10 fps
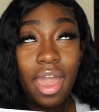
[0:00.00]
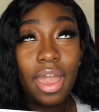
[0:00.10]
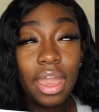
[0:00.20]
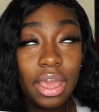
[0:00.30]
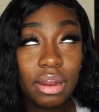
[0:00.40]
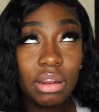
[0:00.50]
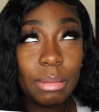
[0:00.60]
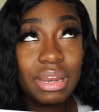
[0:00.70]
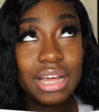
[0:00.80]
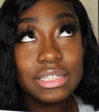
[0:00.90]
And
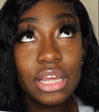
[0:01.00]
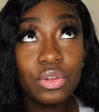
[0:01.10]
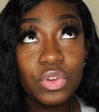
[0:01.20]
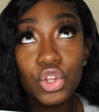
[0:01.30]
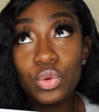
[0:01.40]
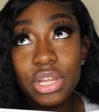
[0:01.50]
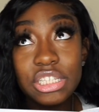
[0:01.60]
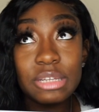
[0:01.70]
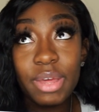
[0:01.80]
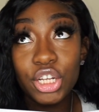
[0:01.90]
let me not say you need
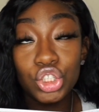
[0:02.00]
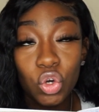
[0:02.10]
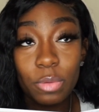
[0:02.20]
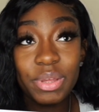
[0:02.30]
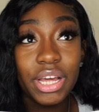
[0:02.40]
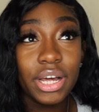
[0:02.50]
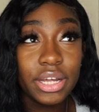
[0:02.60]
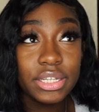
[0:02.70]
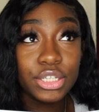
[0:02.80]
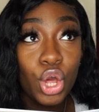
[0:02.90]
to make sure,
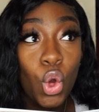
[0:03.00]
because